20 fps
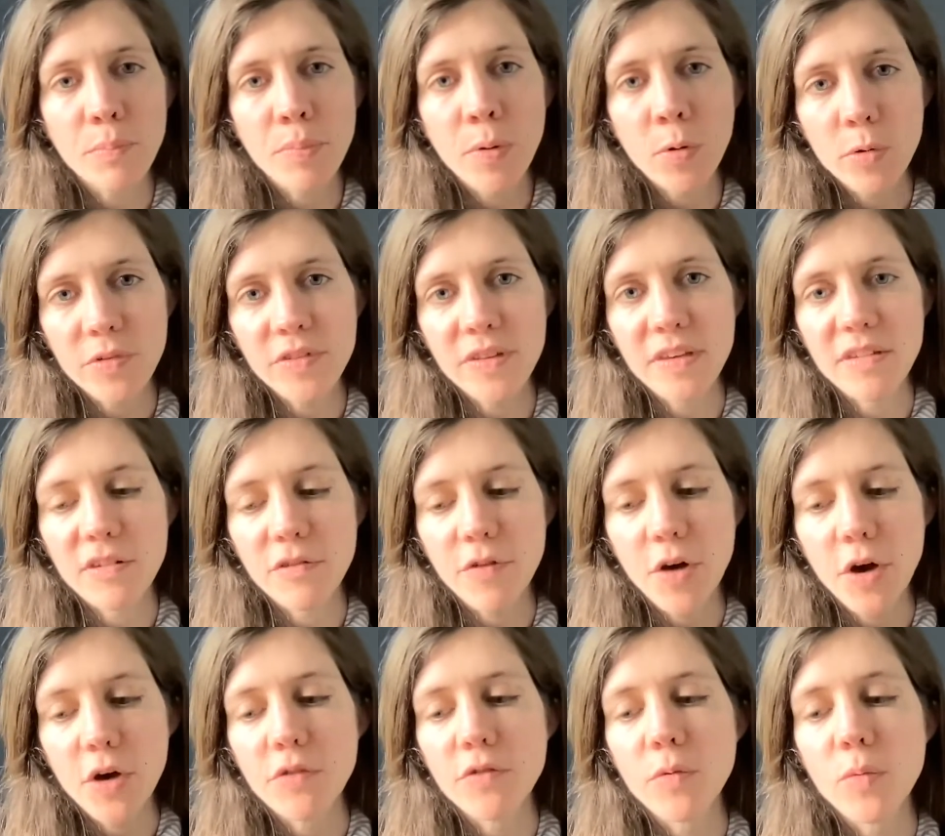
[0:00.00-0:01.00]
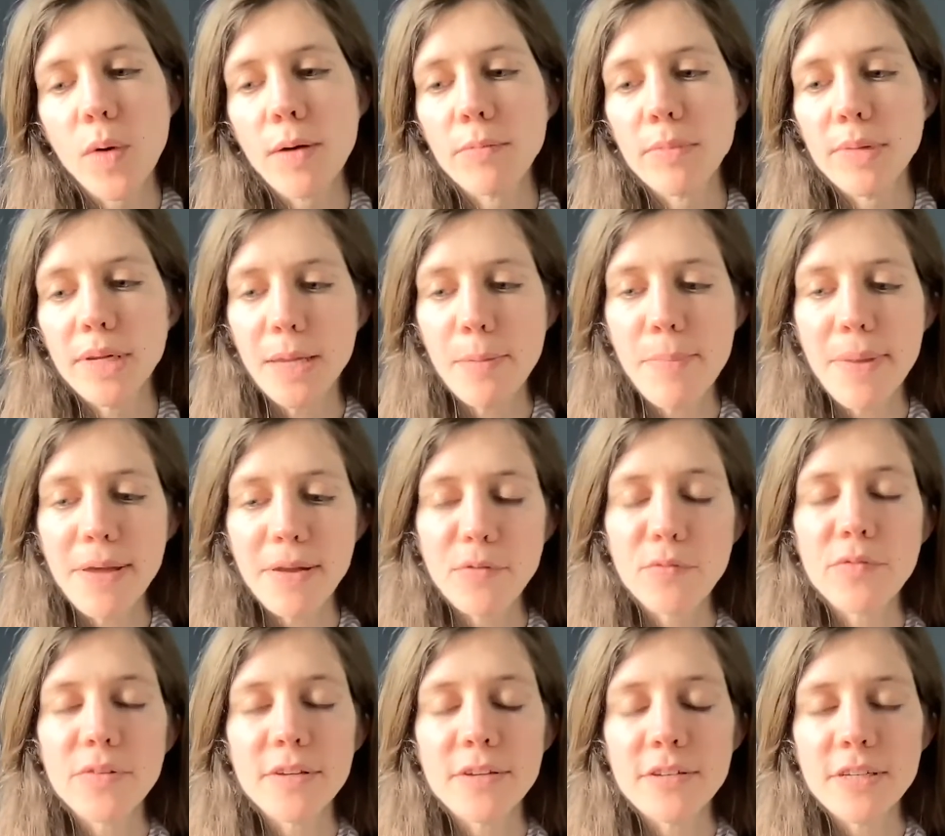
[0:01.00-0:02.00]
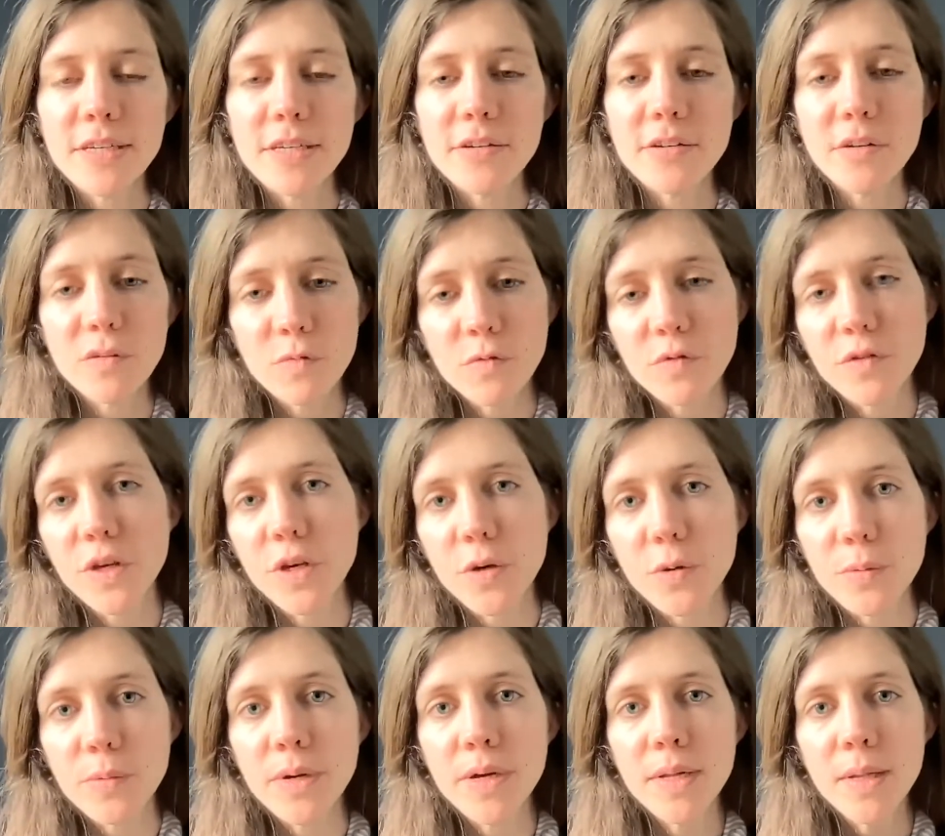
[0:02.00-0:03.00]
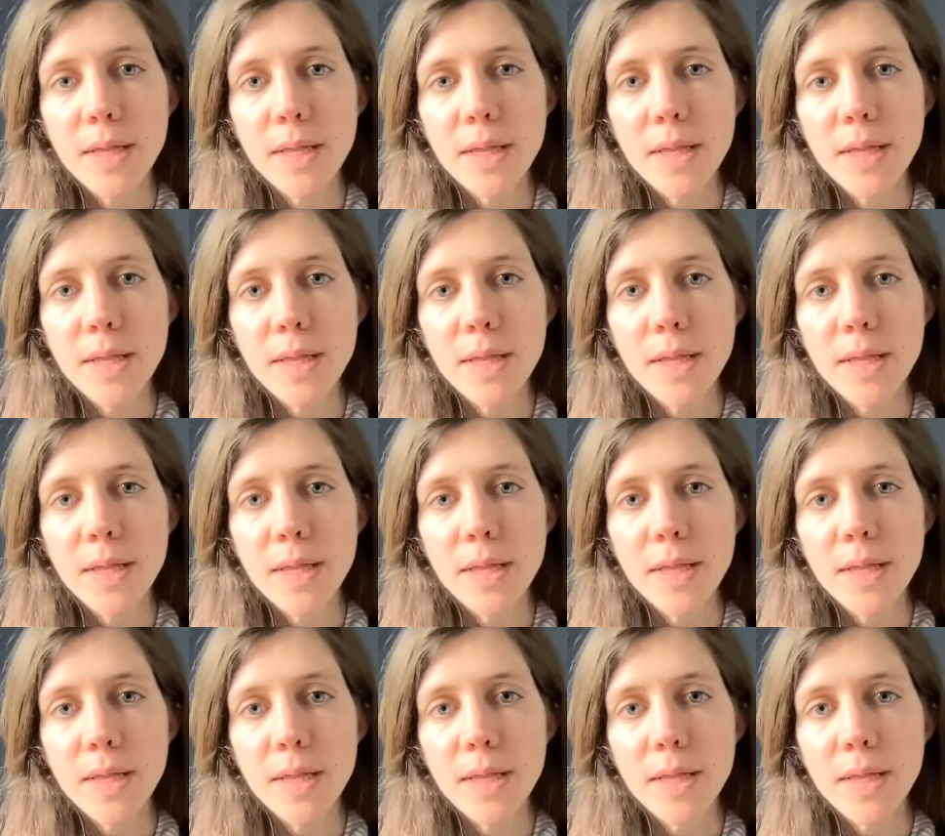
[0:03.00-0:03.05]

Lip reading: policies have overwhelmingly benefited a few,